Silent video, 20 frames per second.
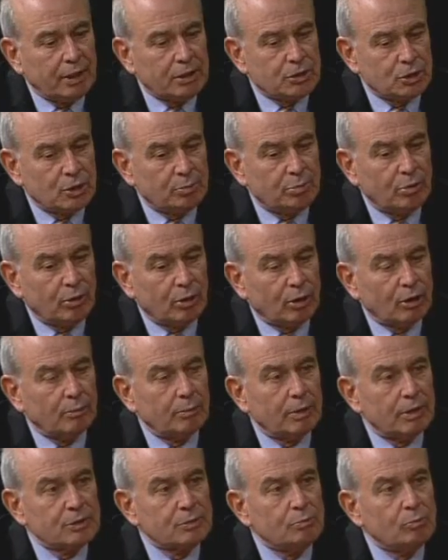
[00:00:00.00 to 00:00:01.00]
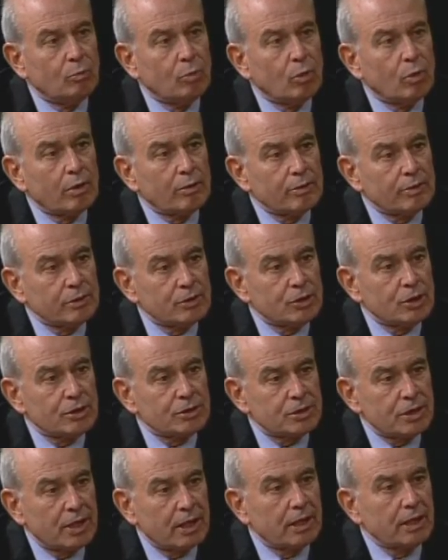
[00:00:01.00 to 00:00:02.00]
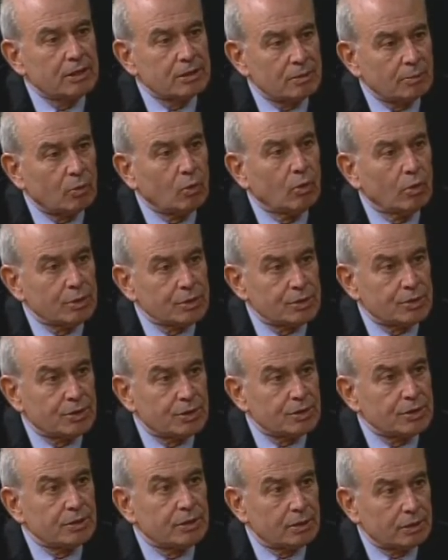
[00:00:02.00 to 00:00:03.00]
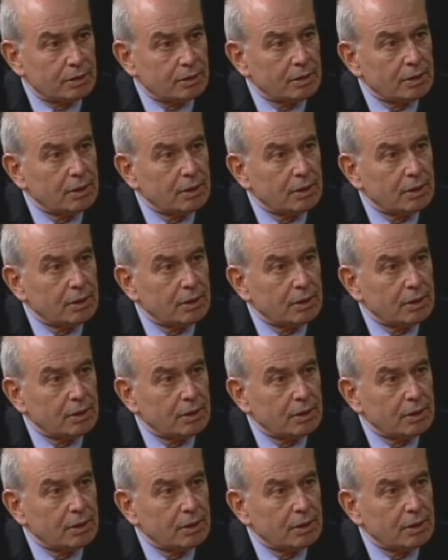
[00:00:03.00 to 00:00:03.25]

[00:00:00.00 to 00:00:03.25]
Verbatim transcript: P H D program is more than just taking some courses, isn't it?